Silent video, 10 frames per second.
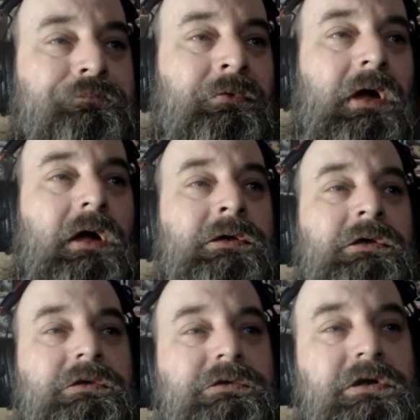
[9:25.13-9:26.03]
I need to
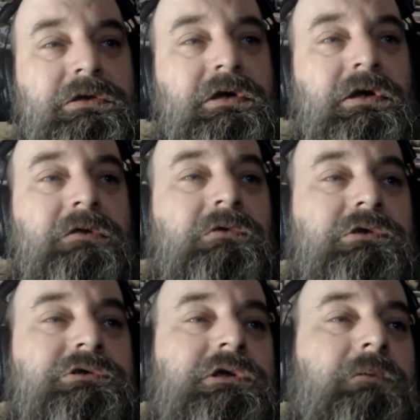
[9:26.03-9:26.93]
take that advice.
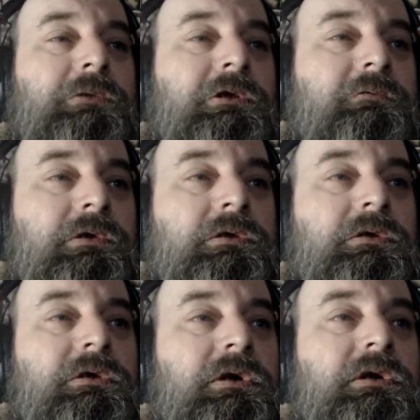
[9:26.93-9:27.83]
Stop living in the
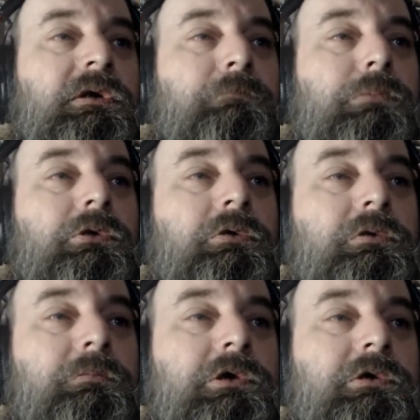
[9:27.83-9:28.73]
day, it broke me.